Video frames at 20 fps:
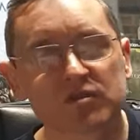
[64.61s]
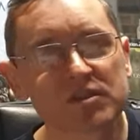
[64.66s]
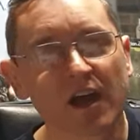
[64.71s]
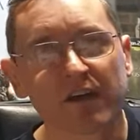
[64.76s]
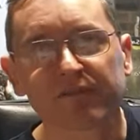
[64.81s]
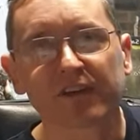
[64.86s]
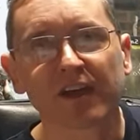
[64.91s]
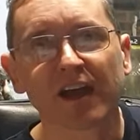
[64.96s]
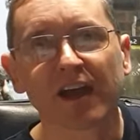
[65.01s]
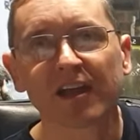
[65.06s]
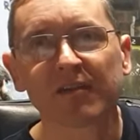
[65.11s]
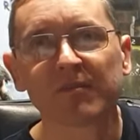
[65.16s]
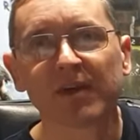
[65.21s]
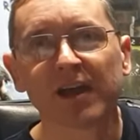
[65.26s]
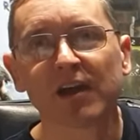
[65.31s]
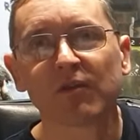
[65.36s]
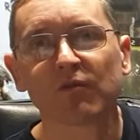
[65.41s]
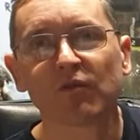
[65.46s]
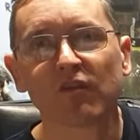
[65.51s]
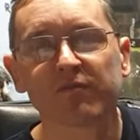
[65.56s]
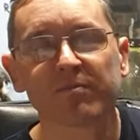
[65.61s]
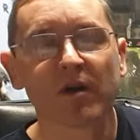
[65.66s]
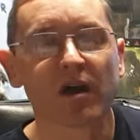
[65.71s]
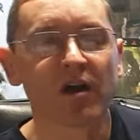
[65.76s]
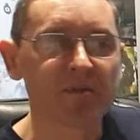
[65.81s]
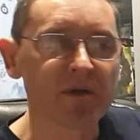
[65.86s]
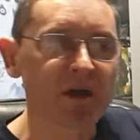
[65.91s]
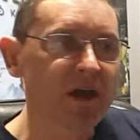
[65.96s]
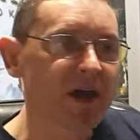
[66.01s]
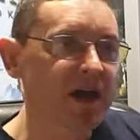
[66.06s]
tough game, Airwolf.
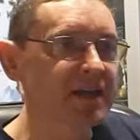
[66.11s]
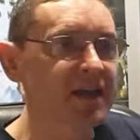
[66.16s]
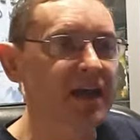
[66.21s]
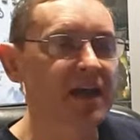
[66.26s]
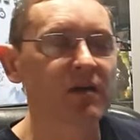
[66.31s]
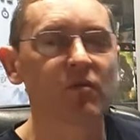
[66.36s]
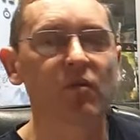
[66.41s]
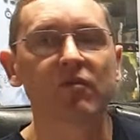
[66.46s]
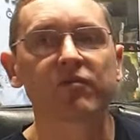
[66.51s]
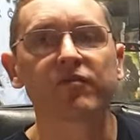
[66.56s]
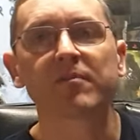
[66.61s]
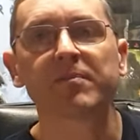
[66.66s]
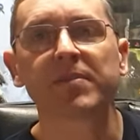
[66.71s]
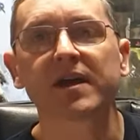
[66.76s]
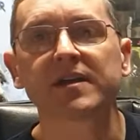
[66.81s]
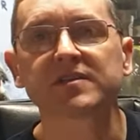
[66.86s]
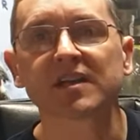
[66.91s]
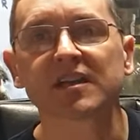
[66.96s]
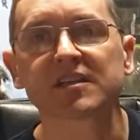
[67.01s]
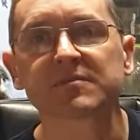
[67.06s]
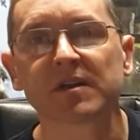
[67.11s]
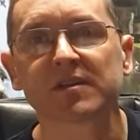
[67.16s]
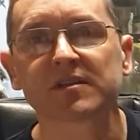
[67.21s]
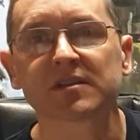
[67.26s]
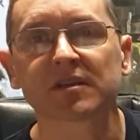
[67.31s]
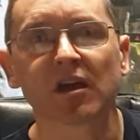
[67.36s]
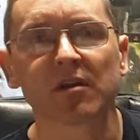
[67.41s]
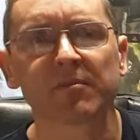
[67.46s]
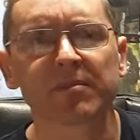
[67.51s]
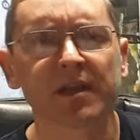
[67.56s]
But I had Airwolf about 6
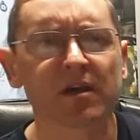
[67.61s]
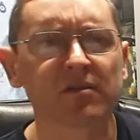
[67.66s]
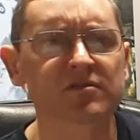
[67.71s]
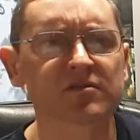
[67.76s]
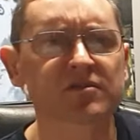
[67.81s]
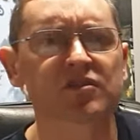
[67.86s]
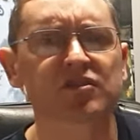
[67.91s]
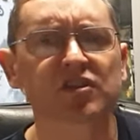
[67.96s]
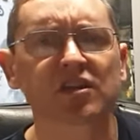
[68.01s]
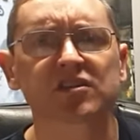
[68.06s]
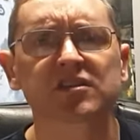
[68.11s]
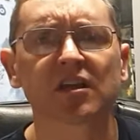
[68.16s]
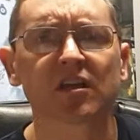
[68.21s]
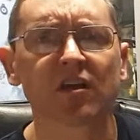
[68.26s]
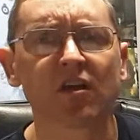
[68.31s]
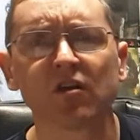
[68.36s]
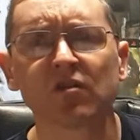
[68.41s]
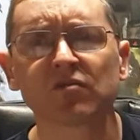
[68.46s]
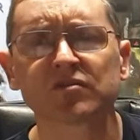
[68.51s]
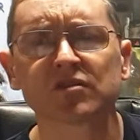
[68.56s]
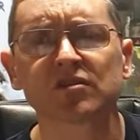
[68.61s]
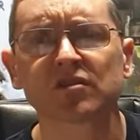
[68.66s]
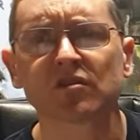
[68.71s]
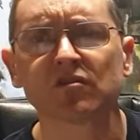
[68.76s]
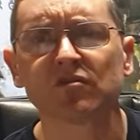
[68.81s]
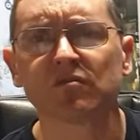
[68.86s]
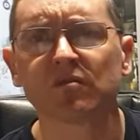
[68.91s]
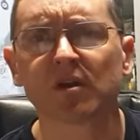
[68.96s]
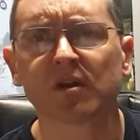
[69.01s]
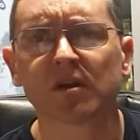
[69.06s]
months ago, but that was suggested. I also
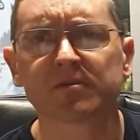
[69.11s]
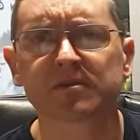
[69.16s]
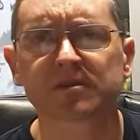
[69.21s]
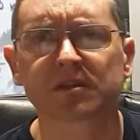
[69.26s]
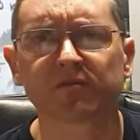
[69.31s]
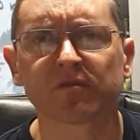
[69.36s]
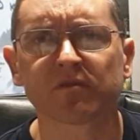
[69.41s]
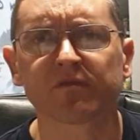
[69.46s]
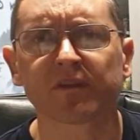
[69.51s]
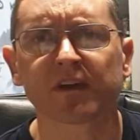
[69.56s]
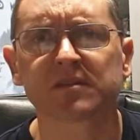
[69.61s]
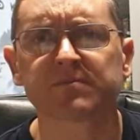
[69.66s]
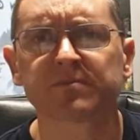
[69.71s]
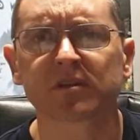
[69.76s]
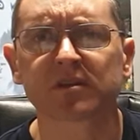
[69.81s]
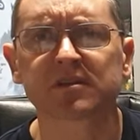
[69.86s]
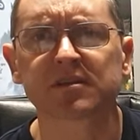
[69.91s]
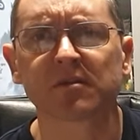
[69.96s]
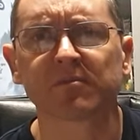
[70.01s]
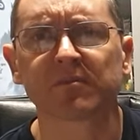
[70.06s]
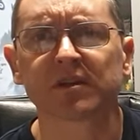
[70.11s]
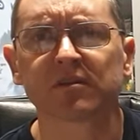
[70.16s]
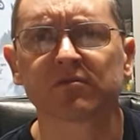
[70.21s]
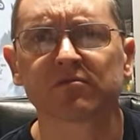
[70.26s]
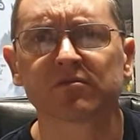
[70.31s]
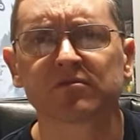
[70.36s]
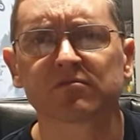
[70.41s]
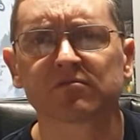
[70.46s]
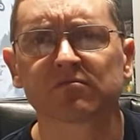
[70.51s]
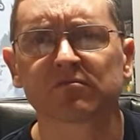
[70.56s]
do stuff on Facebook, and somebody
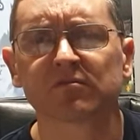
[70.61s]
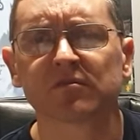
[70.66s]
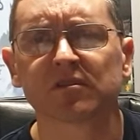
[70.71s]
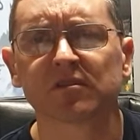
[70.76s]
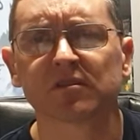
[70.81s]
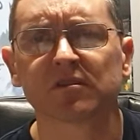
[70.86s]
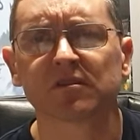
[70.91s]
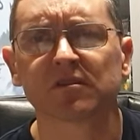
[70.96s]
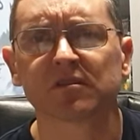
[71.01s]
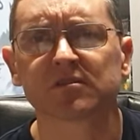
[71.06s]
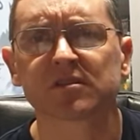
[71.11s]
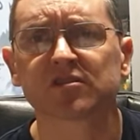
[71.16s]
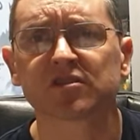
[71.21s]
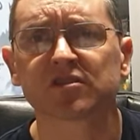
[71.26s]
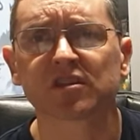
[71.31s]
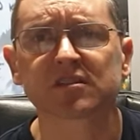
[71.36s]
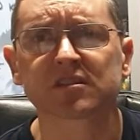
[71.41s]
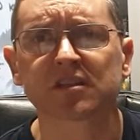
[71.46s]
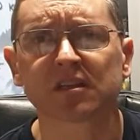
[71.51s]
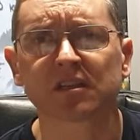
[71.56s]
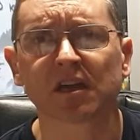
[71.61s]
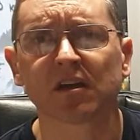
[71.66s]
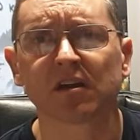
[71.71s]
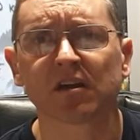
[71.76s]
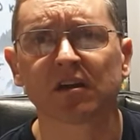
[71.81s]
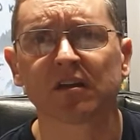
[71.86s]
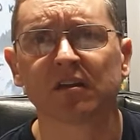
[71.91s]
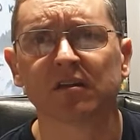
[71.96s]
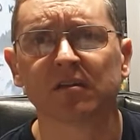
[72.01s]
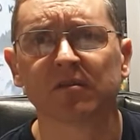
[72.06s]
suggested
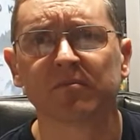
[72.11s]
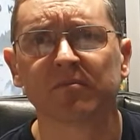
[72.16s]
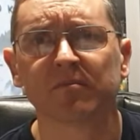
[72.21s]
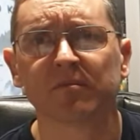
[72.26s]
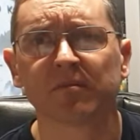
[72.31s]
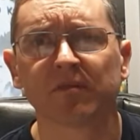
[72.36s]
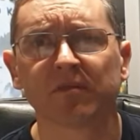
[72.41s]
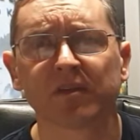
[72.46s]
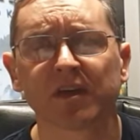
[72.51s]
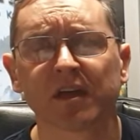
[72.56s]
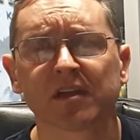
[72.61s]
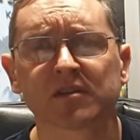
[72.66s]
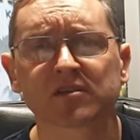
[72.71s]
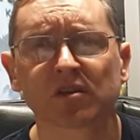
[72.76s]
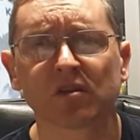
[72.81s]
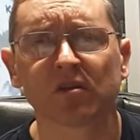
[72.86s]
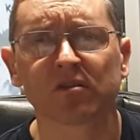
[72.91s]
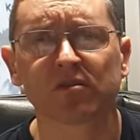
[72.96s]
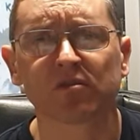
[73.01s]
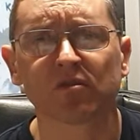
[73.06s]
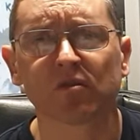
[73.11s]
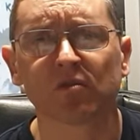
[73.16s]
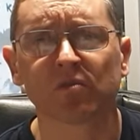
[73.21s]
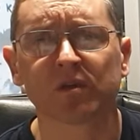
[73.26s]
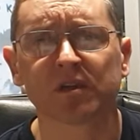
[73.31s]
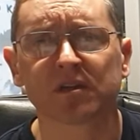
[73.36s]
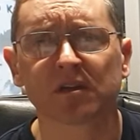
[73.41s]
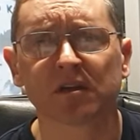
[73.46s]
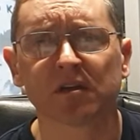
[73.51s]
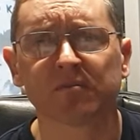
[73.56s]
that there, so I thought
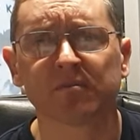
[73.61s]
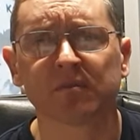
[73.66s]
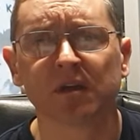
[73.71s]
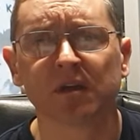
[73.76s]
we'd